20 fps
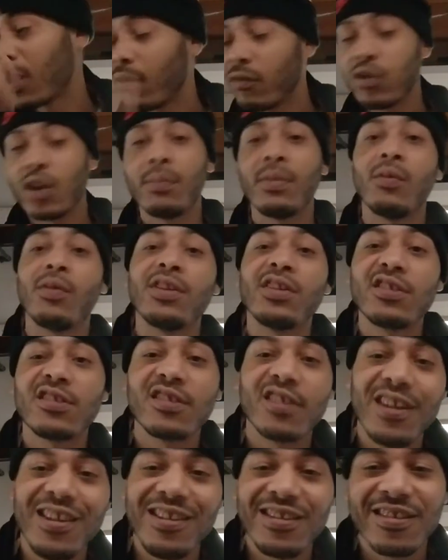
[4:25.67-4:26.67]
Flip with a
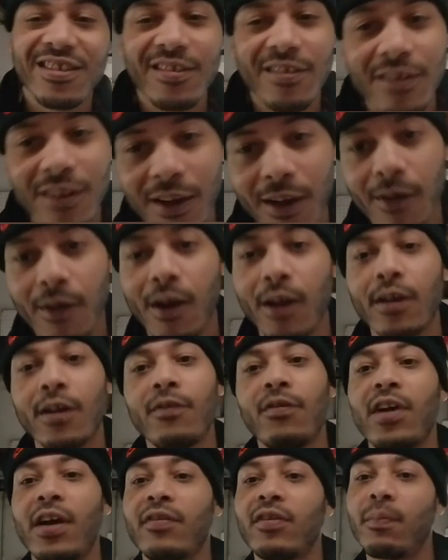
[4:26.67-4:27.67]
season, nigga.
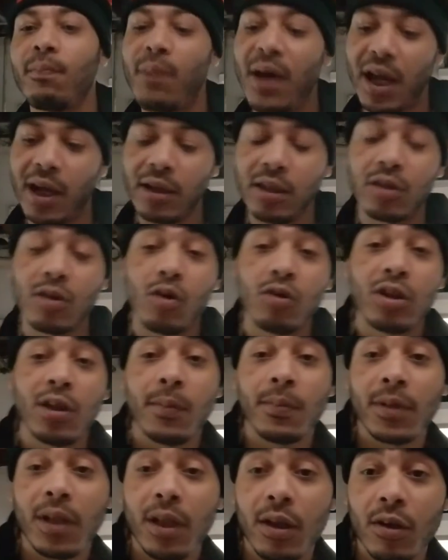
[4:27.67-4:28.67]
Come out the back and he whole
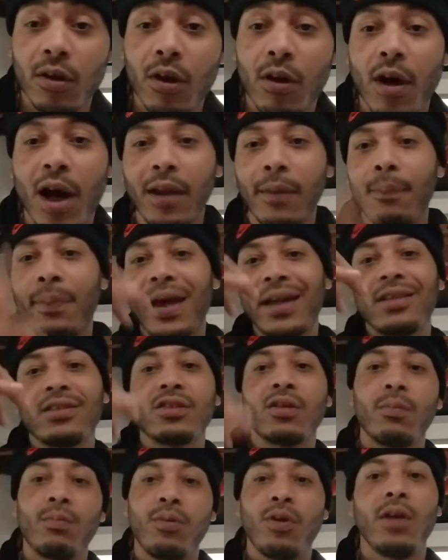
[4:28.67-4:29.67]
damn thing. You heard? Holla back.
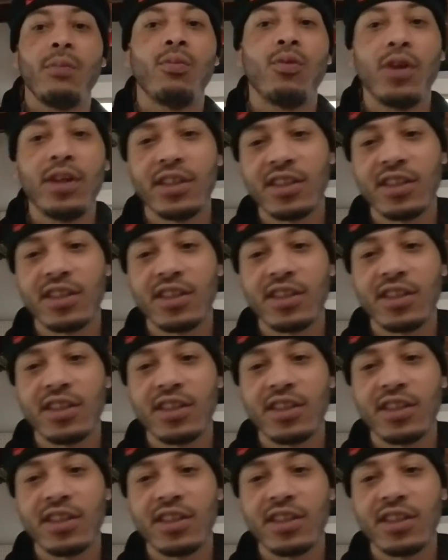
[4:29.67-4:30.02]
It's your boy, boy,